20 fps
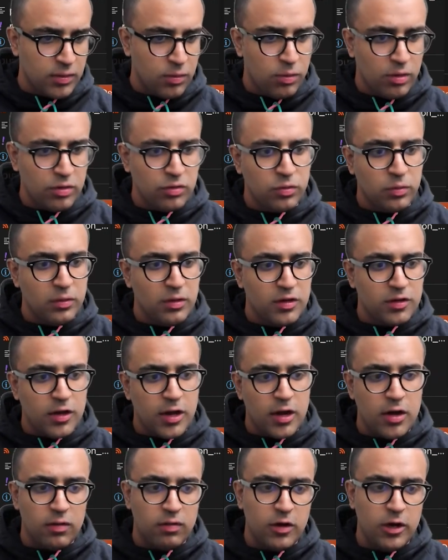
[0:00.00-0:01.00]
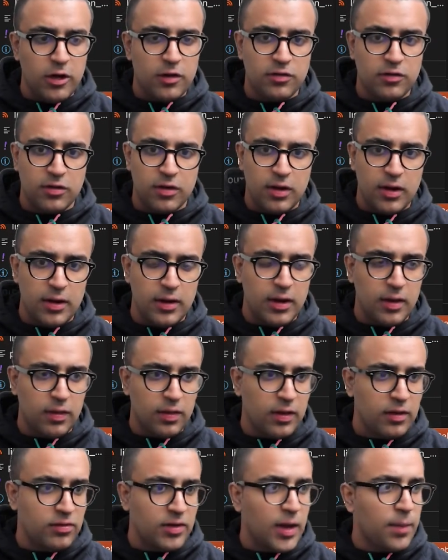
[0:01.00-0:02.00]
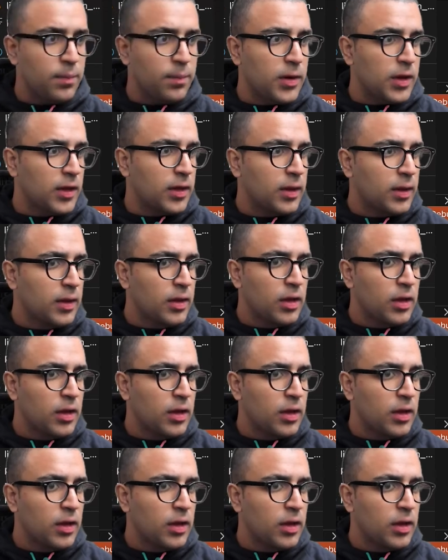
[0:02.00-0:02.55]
Once we reach the end of the list, nothing's happening.